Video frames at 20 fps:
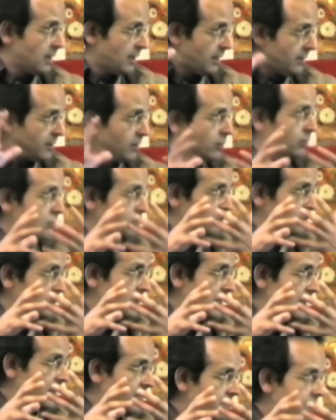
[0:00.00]
And the two
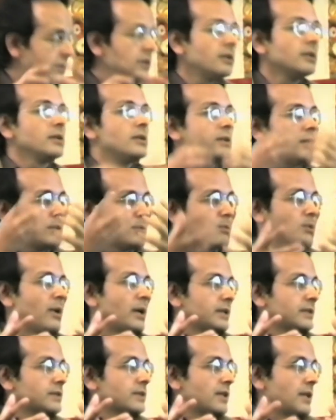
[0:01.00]
together give
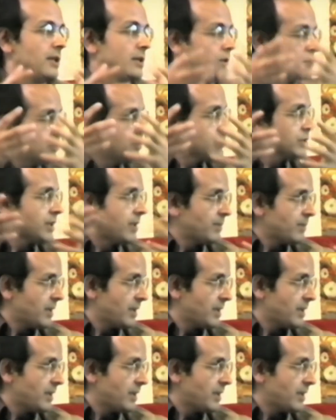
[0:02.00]
rise then to some